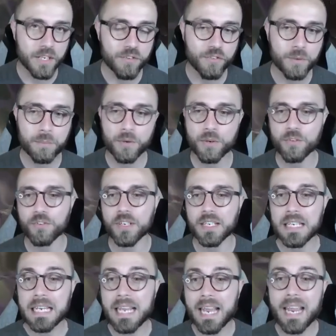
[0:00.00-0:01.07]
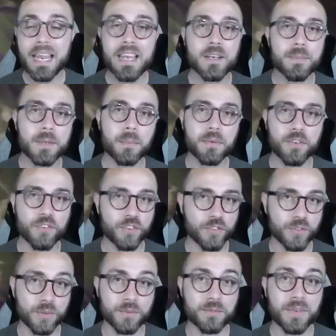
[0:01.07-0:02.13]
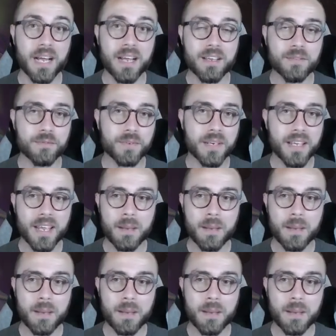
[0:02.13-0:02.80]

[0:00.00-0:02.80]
Dungeon pushing and be able to just survive